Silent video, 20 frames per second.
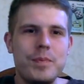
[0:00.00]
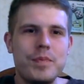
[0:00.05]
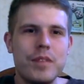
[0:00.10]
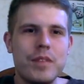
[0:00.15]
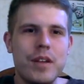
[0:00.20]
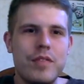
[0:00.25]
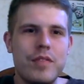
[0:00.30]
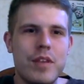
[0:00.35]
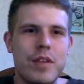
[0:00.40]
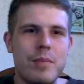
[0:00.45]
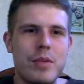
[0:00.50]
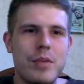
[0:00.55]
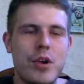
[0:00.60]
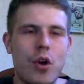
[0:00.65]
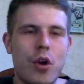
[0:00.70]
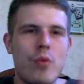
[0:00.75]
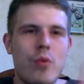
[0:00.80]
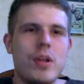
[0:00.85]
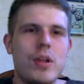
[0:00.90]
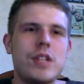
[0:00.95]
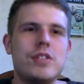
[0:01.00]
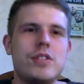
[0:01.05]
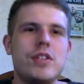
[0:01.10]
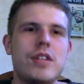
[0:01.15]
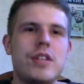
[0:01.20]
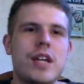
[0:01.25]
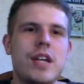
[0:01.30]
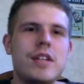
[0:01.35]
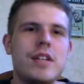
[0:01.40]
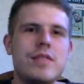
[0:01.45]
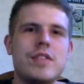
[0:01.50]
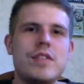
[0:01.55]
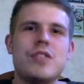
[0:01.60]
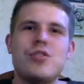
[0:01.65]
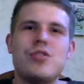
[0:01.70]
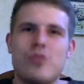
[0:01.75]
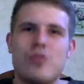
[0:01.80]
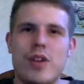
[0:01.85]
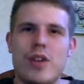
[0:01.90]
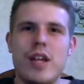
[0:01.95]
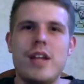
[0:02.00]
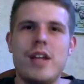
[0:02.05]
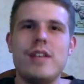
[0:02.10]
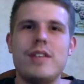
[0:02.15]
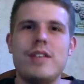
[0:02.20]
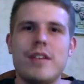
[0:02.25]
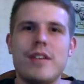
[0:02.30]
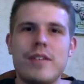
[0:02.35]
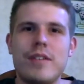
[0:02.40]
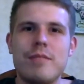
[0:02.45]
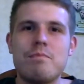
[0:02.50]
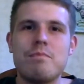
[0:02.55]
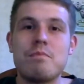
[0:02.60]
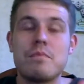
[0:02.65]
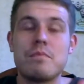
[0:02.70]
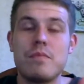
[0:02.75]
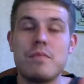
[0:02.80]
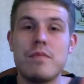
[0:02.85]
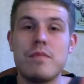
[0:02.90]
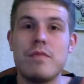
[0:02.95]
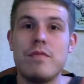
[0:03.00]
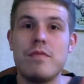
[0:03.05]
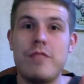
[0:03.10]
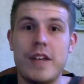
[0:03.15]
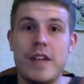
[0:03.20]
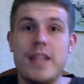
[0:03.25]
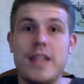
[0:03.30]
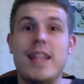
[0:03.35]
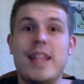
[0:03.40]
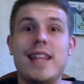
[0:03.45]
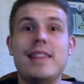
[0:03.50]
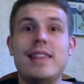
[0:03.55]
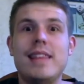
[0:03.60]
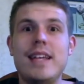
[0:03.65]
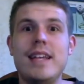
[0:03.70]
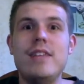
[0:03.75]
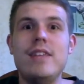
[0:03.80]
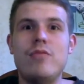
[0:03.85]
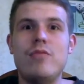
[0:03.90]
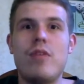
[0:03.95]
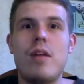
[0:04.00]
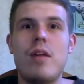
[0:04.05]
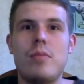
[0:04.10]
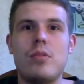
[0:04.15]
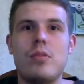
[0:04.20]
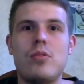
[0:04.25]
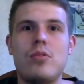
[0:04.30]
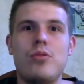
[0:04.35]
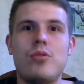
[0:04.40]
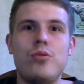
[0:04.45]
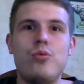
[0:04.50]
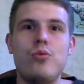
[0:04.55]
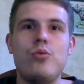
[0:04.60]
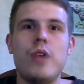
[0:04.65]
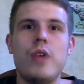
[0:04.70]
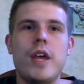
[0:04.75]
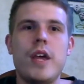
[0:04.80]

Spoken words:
Of them going to the end of this train to fight the lead rebel, who